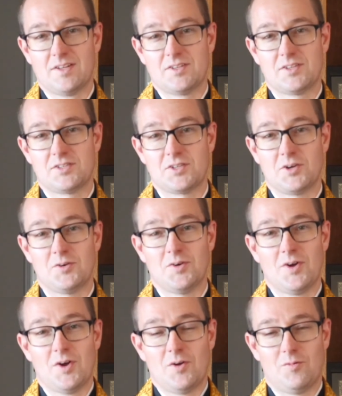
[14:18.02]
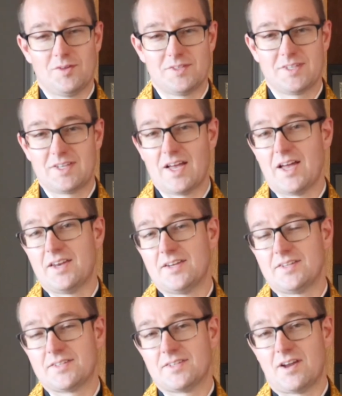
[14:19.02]
So once again,
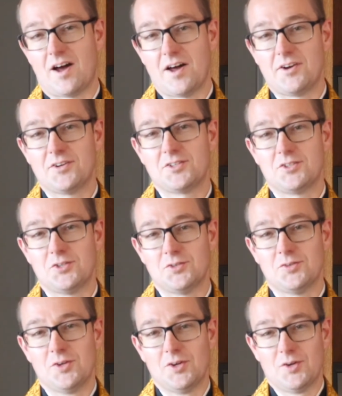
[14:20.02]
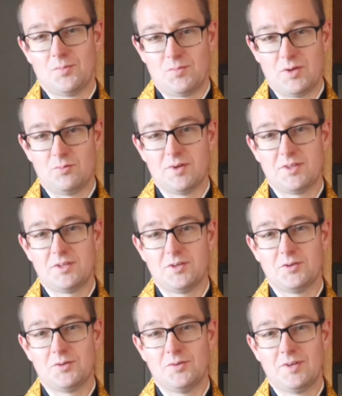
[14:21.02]
it is an honor to be with
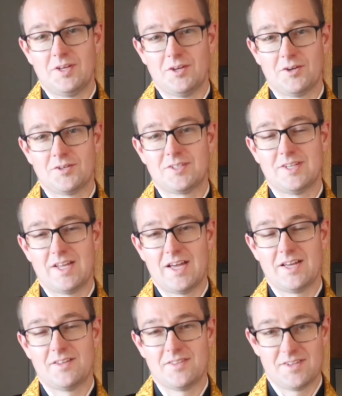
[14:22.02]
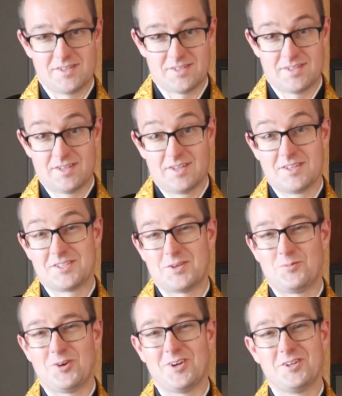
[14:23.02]
you here today in this
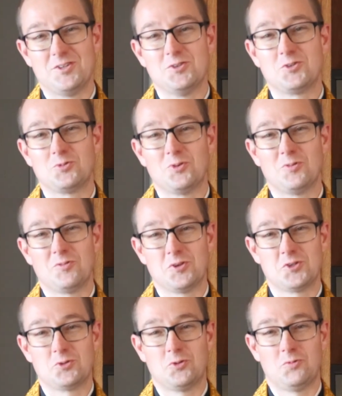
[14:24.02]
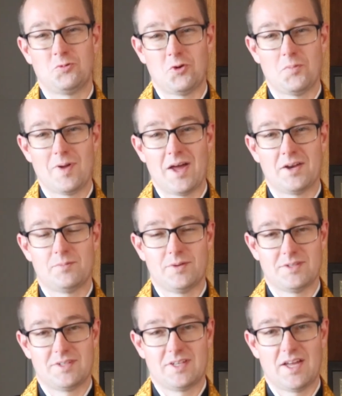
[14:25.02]
somewhat unusual virtual format,
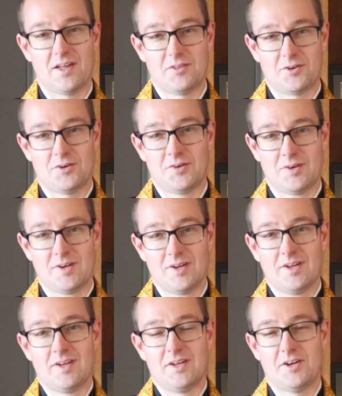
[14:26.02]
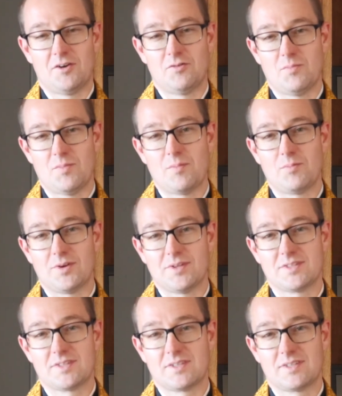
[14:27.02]
but together in our
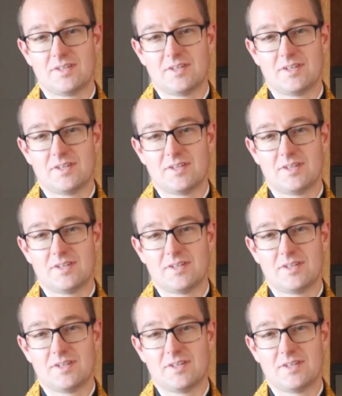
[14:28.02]
remembrance,